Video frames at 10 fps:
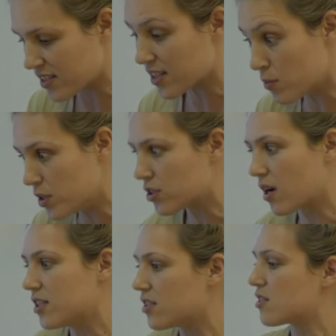This image
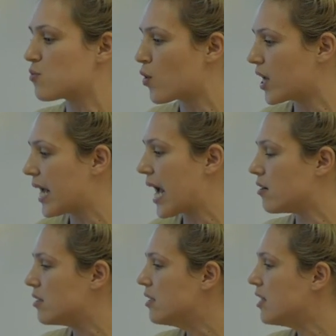kind of just springing
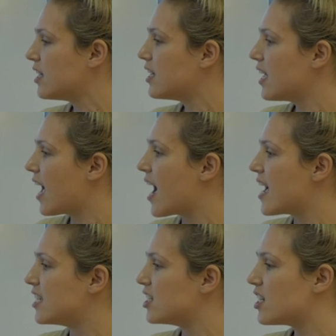out,
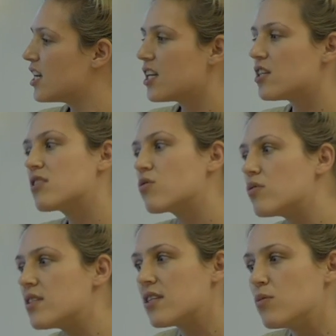and the
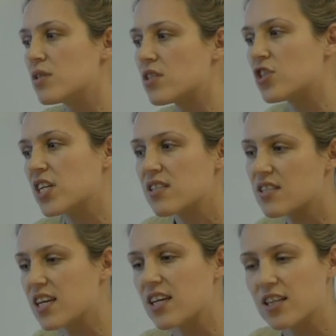stories that it was
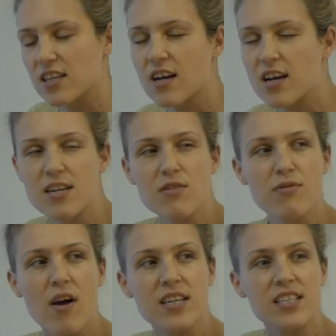suggesting, and the kind
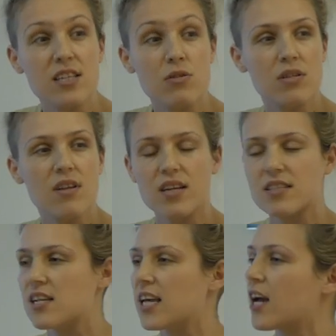of ideas are starting
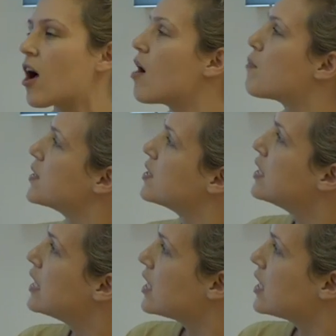to link up. And